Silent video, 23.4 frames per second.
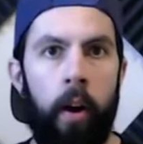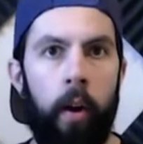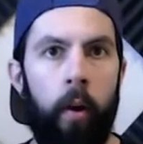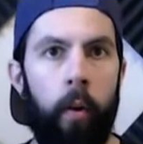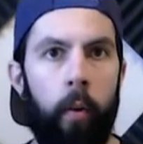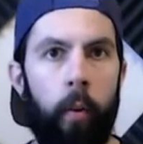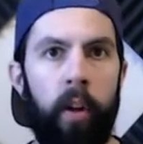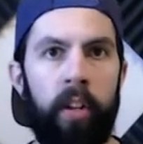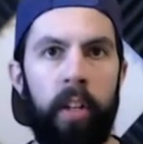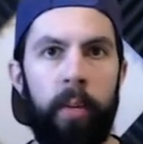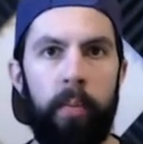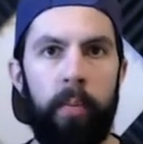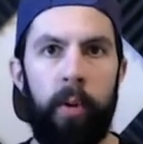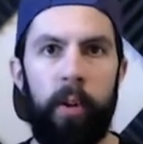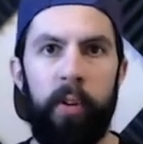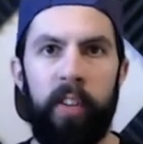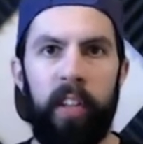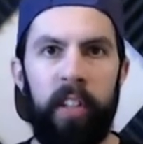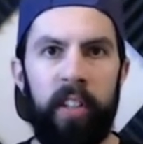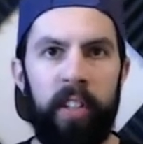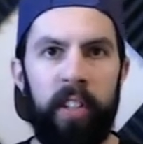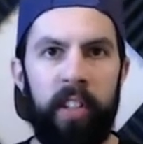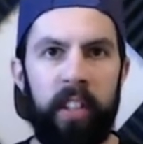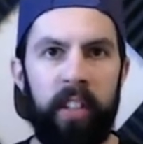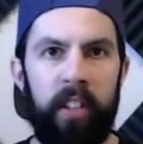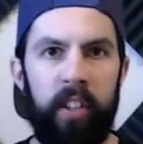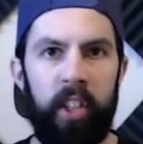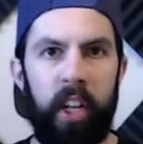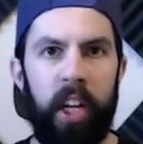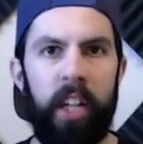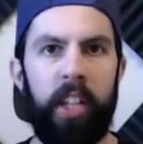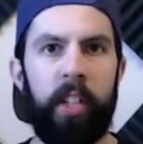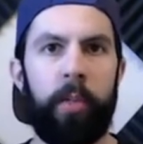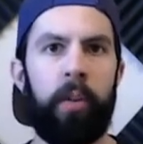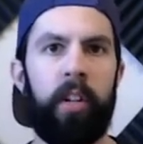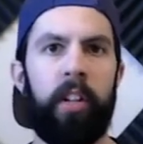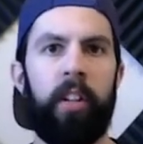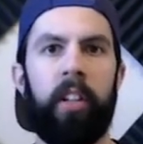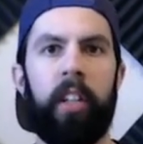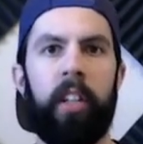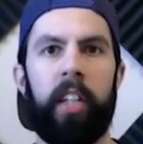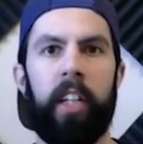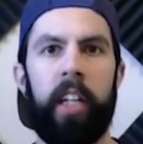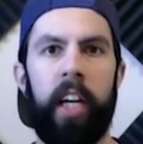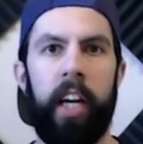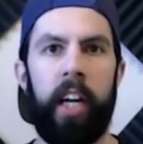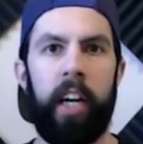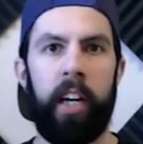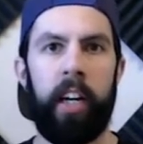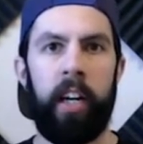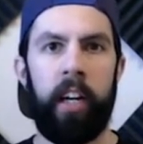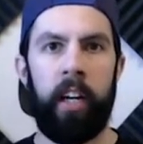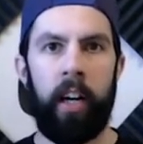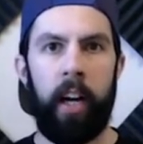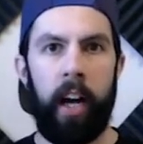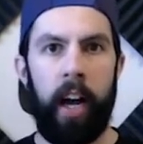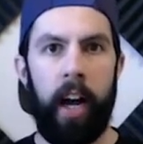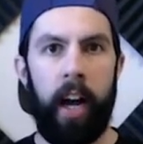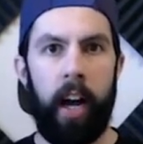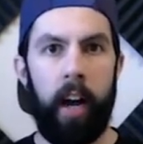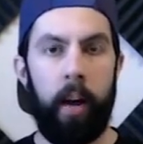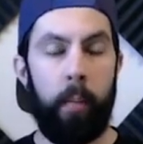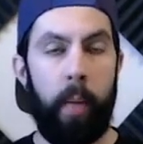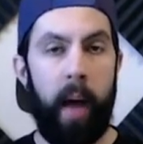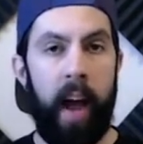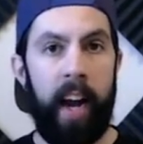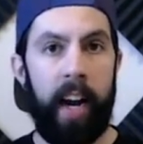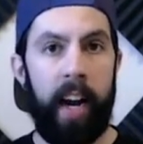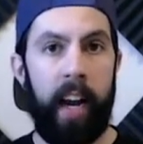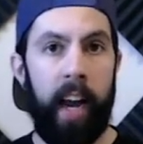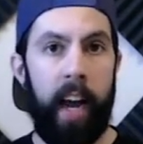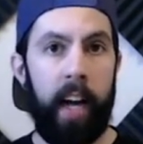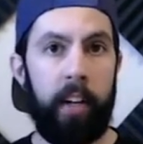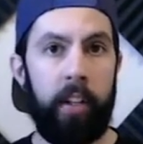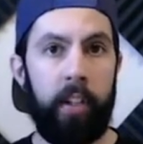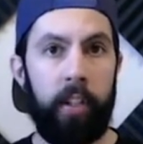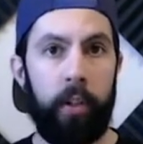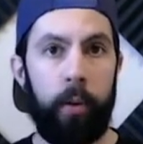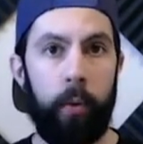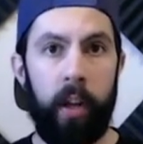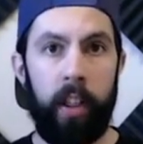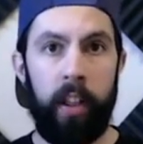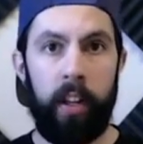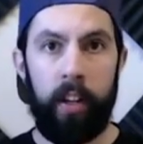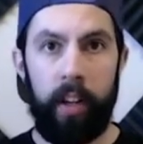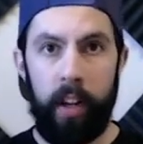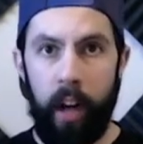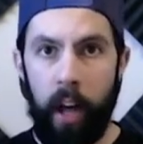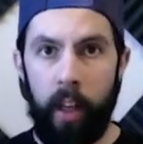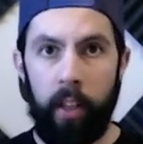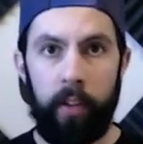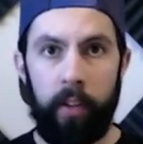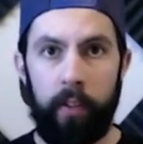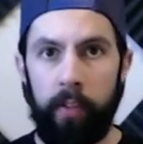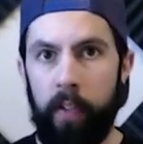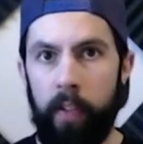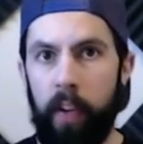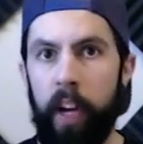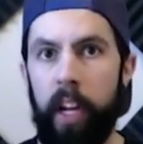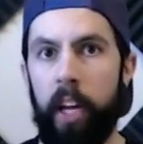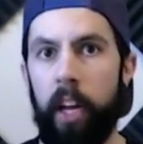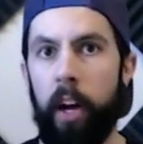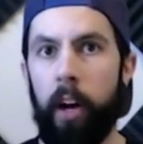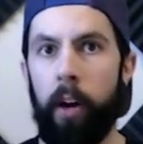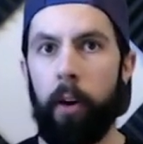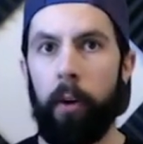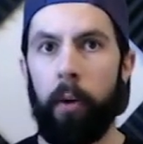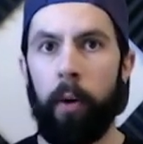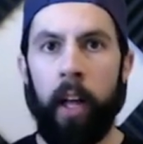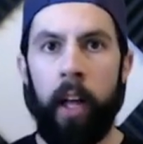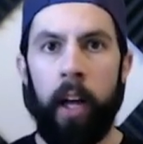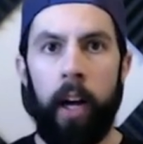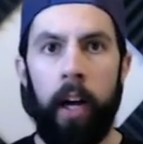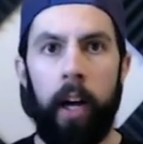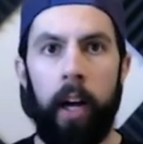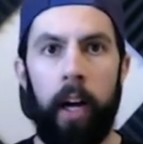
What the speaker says: What's up, universe? Josh Bergaleri here, back at you with another video.